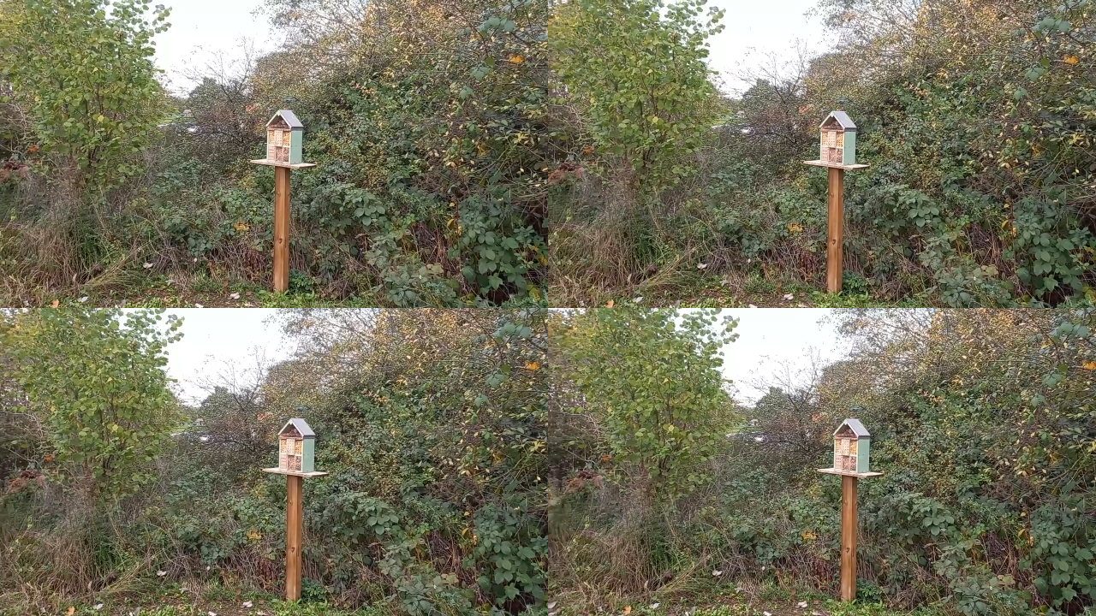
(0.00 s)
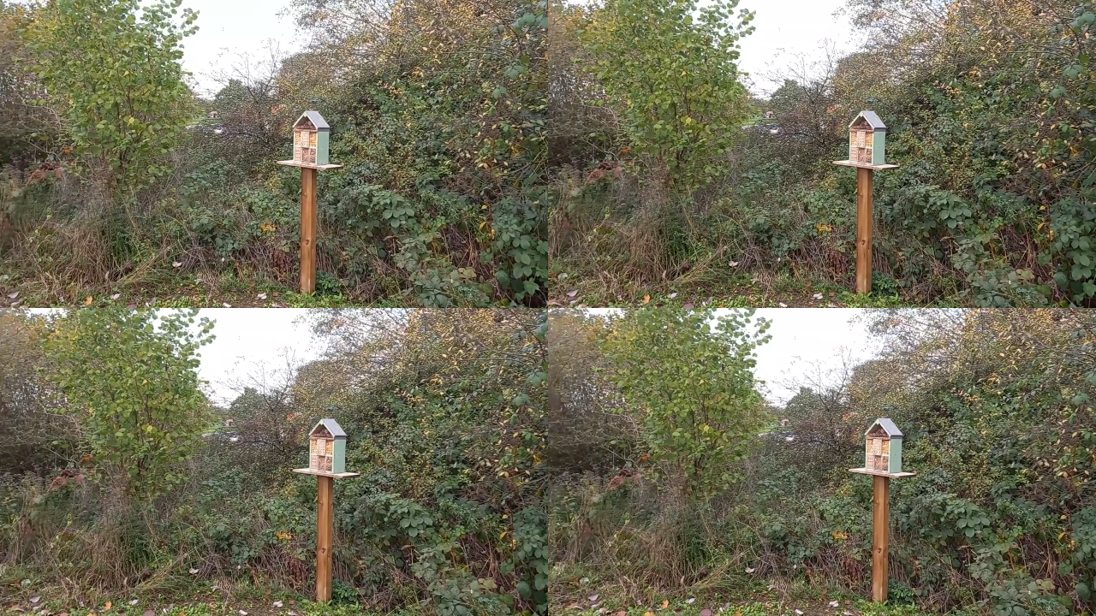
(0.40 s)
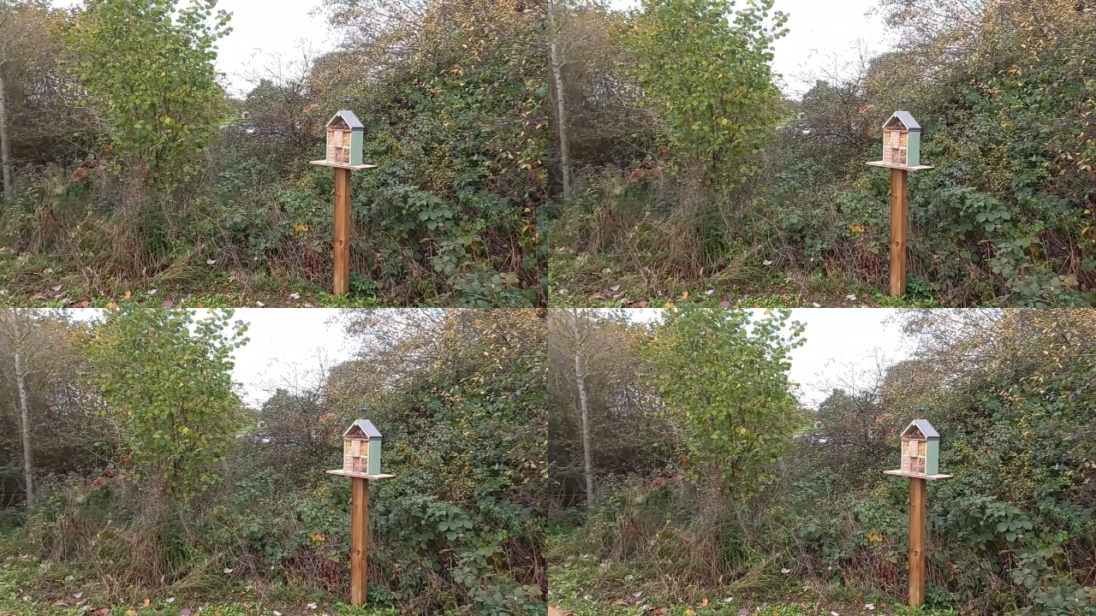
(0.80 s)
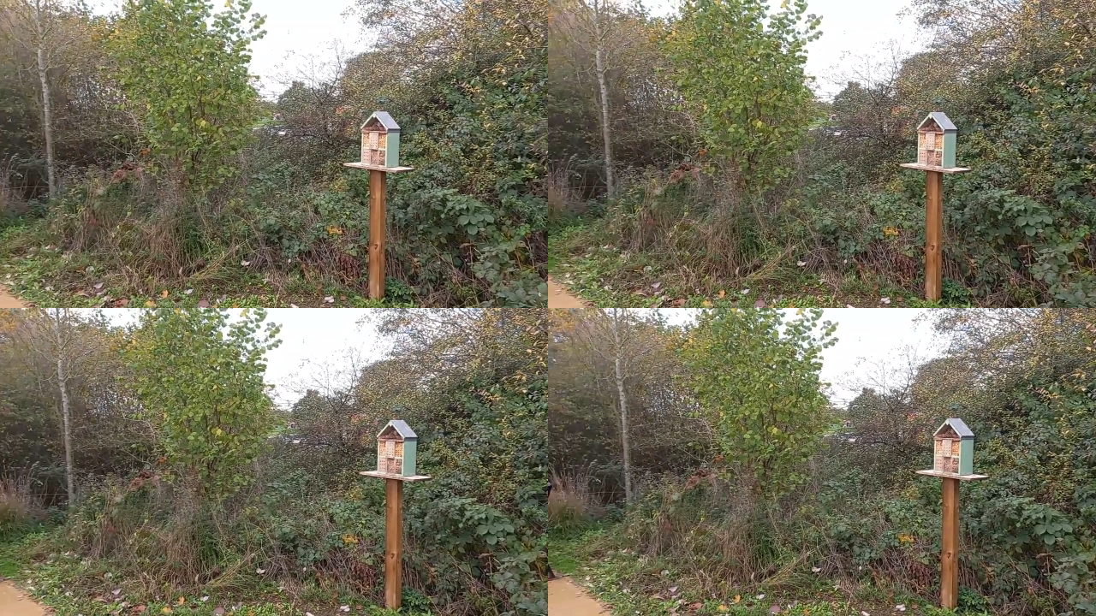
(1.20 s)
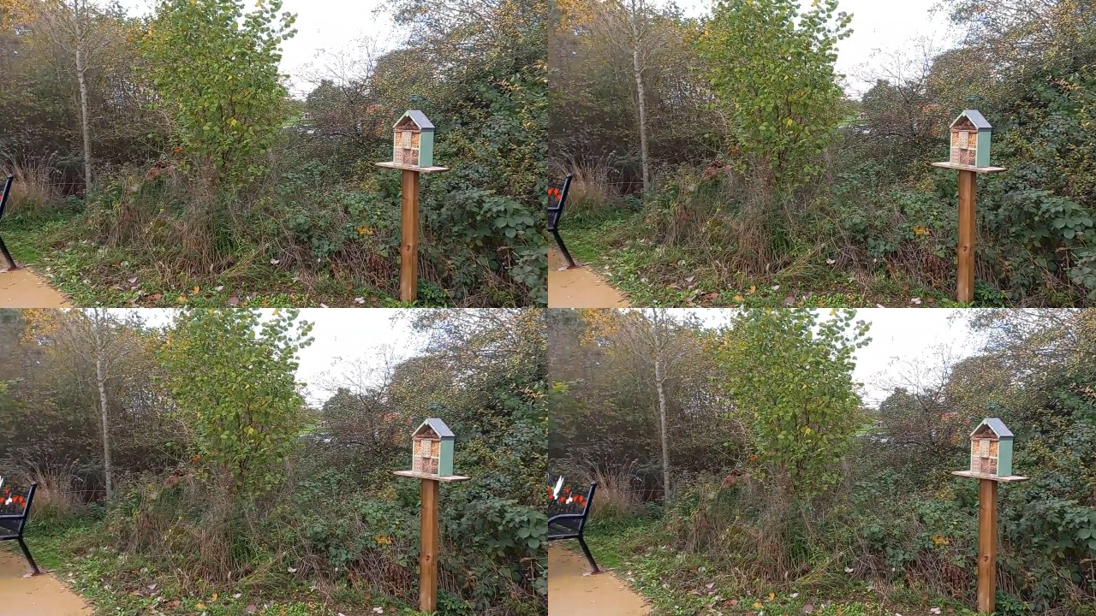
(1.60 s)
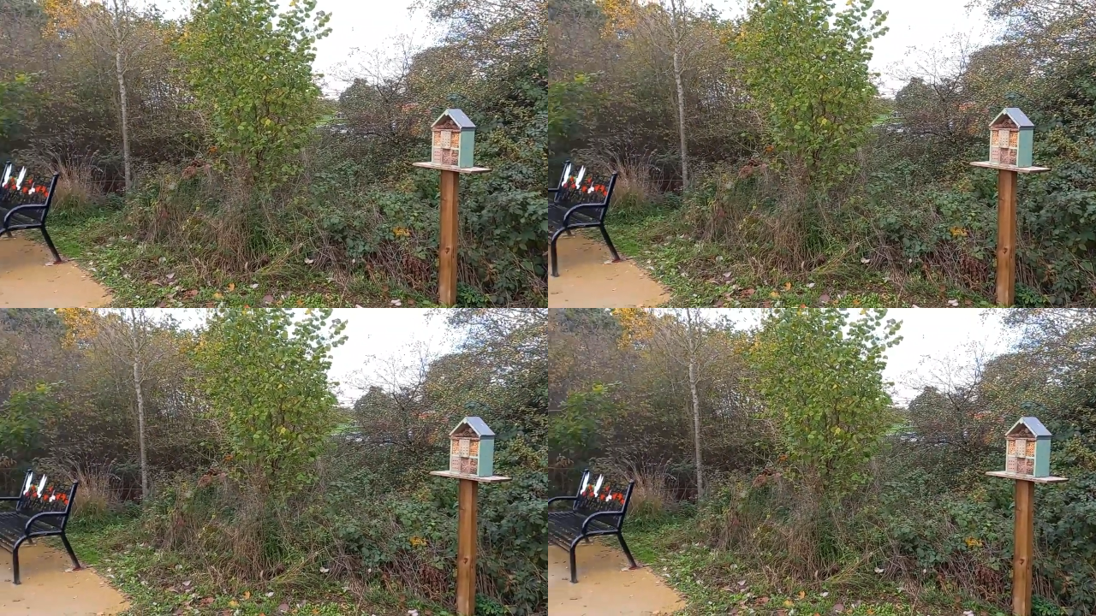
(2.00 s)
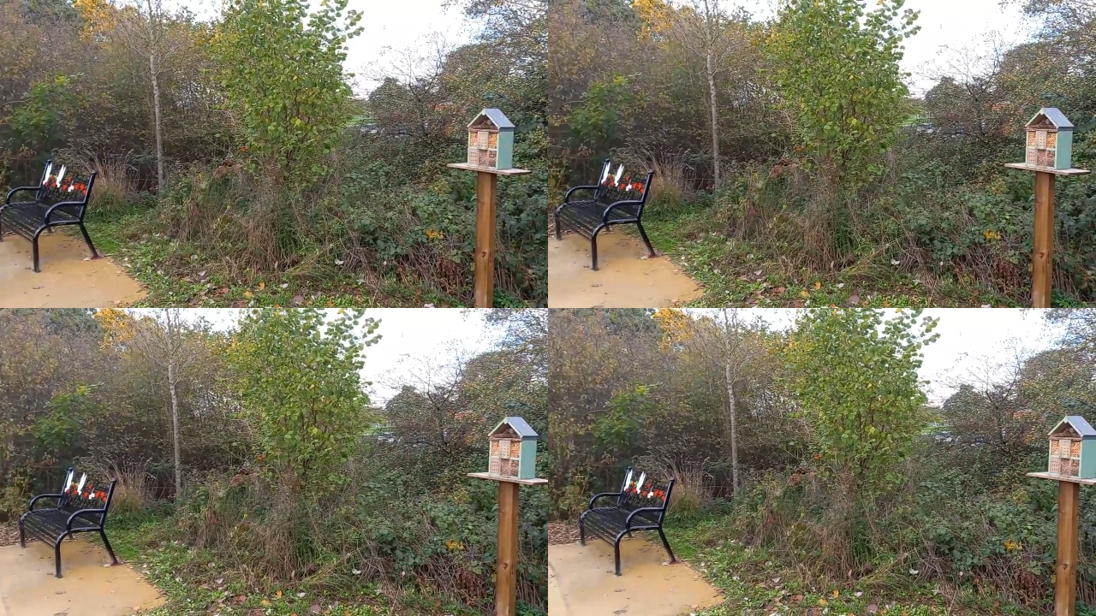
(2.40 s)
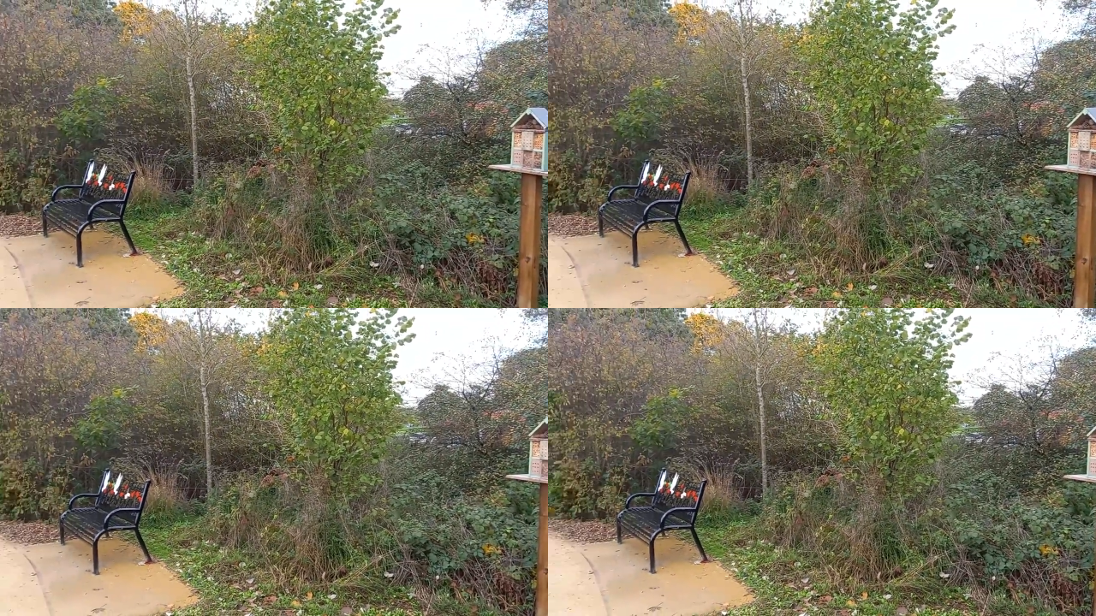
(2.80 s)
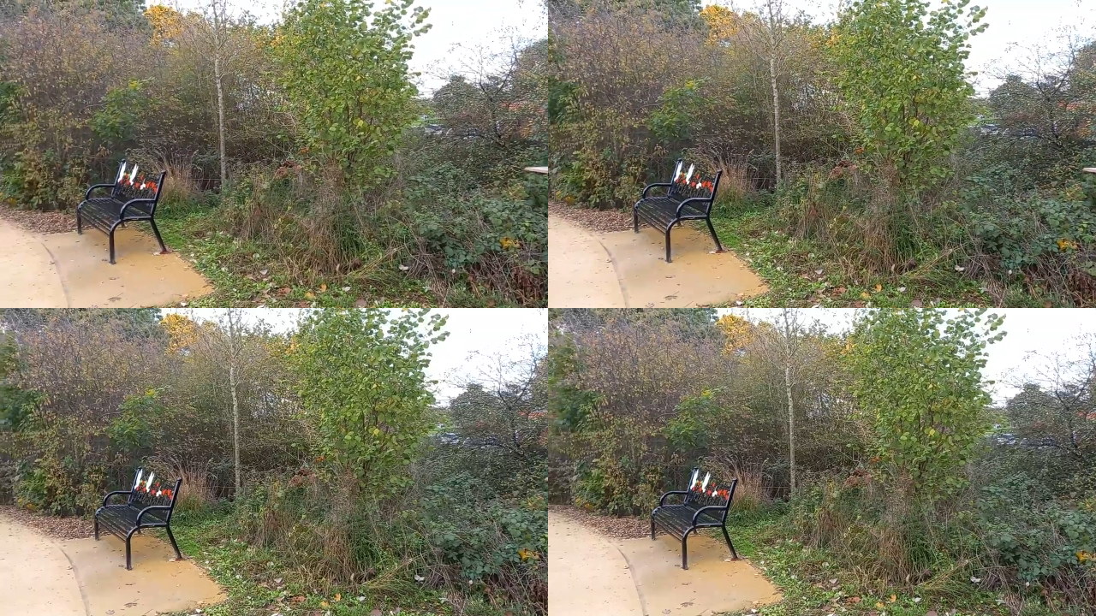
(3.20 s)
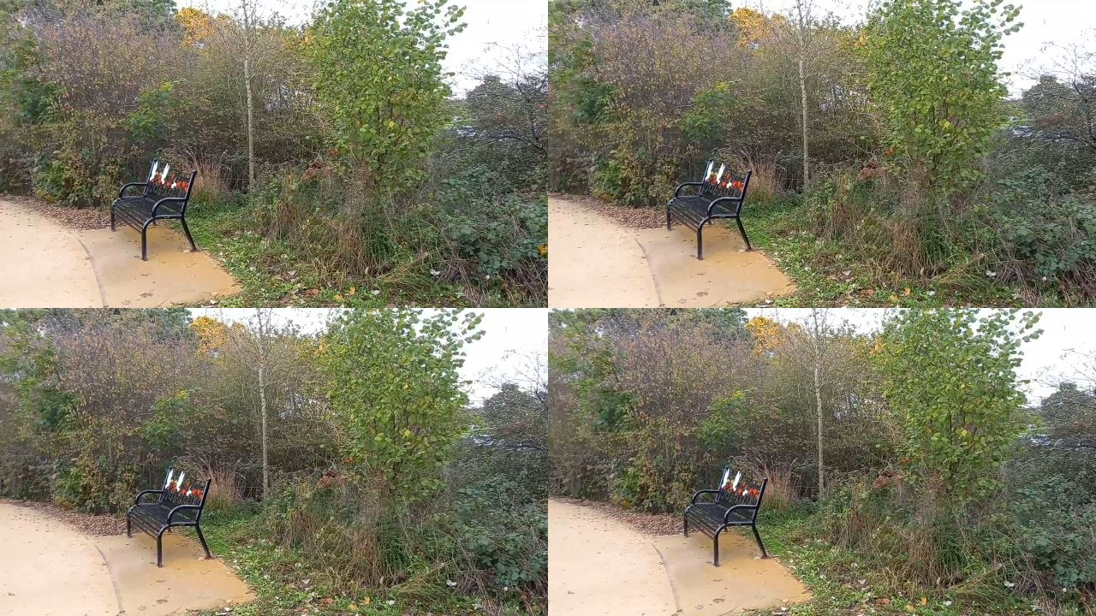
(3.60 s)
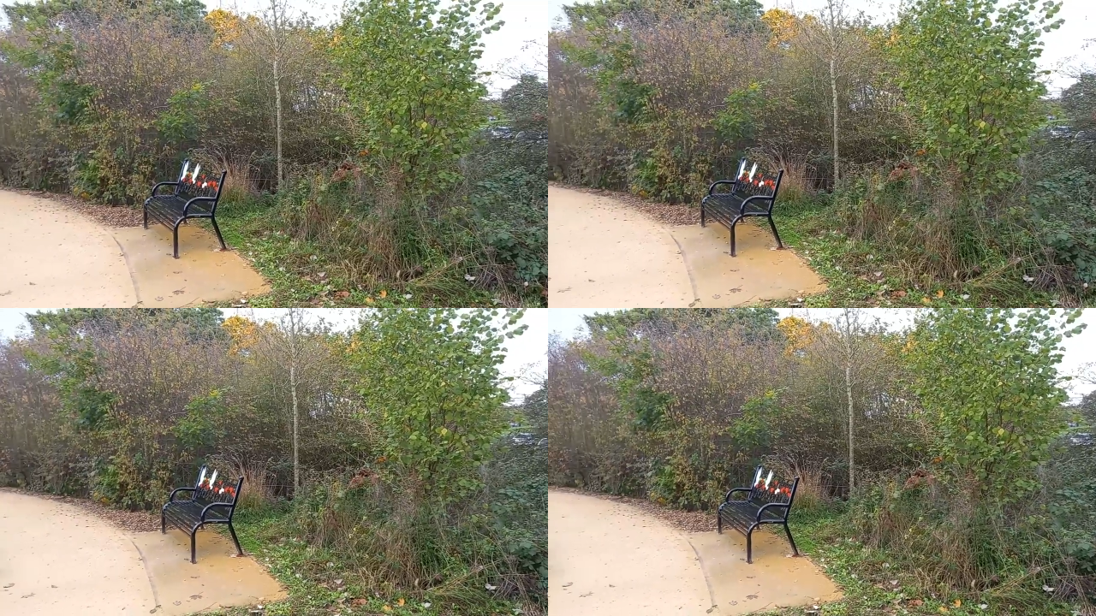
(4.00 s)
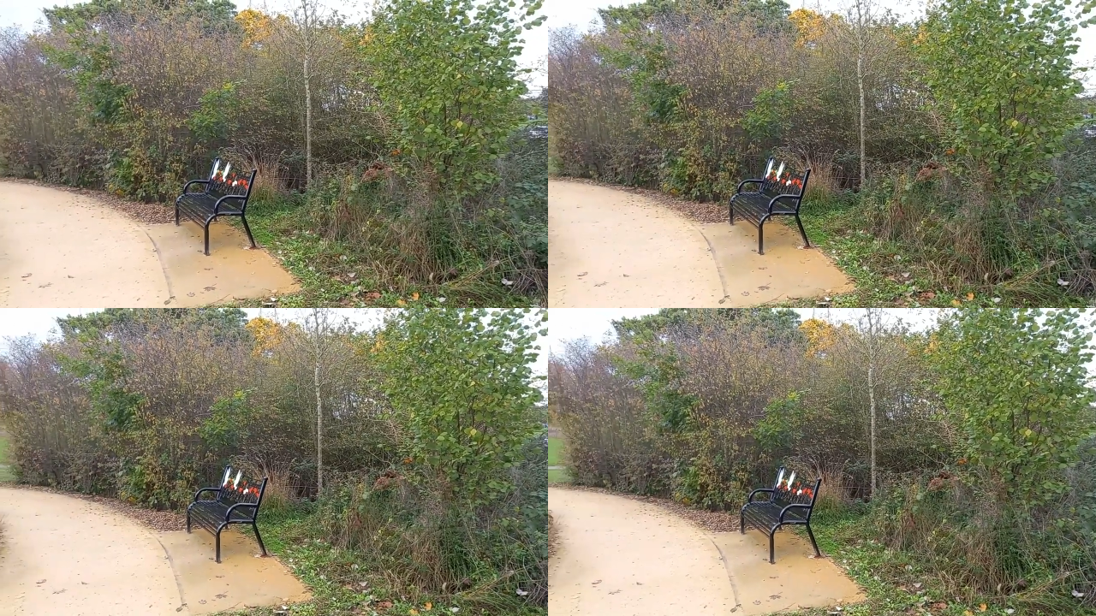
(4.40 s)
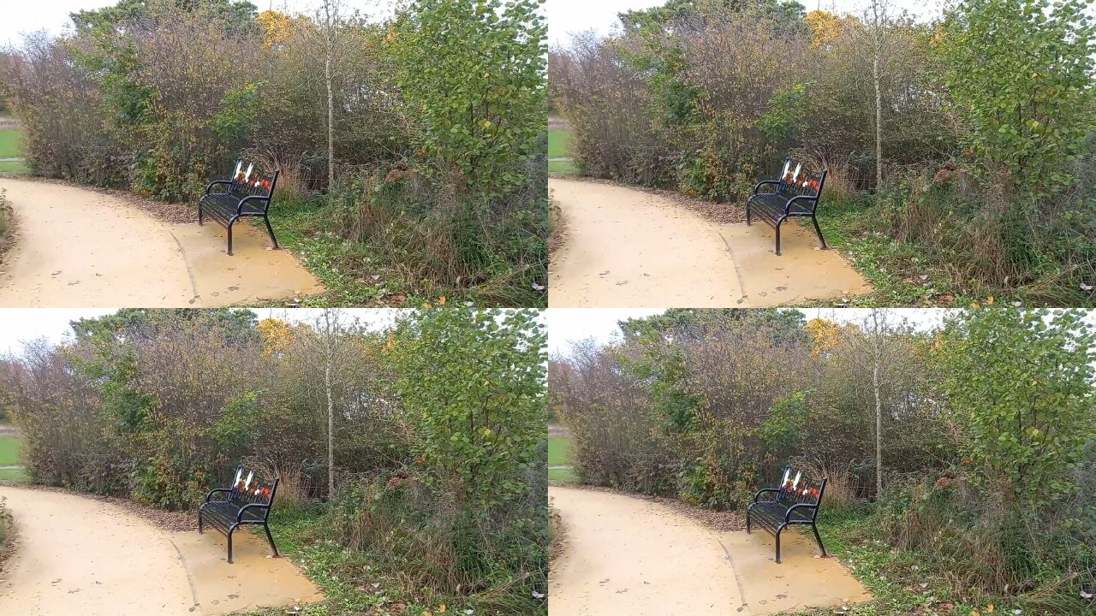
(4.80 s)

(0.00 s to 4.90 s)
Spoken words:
[unreadable: no face in view]